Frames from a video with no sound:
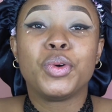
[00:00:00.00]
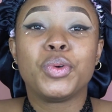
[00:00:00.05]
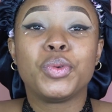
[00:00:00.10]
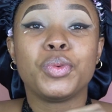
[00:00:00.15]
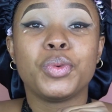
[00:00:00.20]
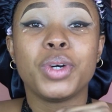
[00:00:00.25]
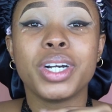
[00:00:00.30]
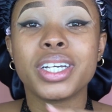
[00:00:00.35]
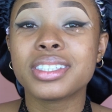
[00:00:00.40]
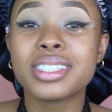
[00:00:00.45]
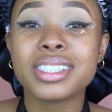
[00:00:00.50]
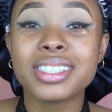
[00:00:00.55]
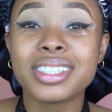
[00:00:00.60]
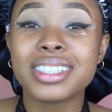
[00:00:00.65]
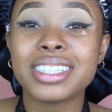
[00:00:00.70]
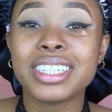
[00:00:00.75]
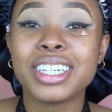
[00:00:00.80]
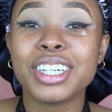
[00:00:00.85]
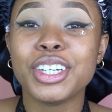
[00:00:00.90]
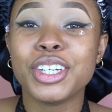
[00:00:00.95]
What is the
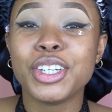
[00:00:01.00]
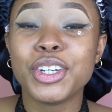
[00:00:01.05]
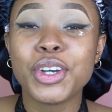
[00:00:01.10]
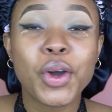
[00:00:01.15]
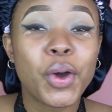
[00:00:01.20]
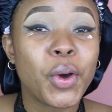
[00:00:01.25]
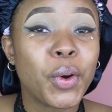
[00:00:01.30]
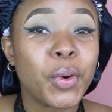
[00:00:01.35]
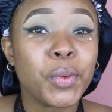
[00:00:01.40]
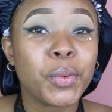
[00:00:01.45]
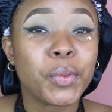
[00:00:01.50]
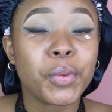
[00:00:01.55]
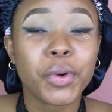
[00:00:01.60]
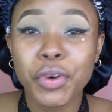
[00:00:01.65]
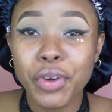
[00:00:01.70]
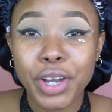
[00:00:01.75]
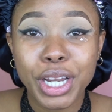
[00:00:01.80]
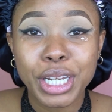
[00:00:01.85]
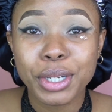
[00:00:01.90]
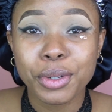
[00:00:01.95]
scene? What
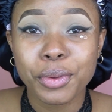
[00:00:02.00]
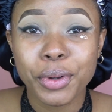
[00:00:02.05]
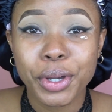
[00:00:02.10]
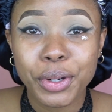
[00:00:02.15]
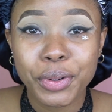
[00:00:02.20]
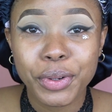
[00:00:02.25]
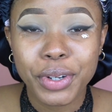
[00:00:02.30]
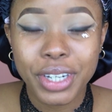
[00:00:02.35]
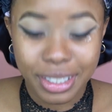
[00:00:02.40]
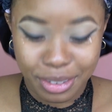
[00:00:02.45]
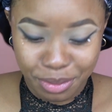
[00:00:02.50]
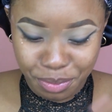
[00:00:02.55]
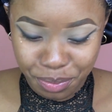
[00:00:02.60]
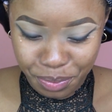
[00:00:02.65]
really going on?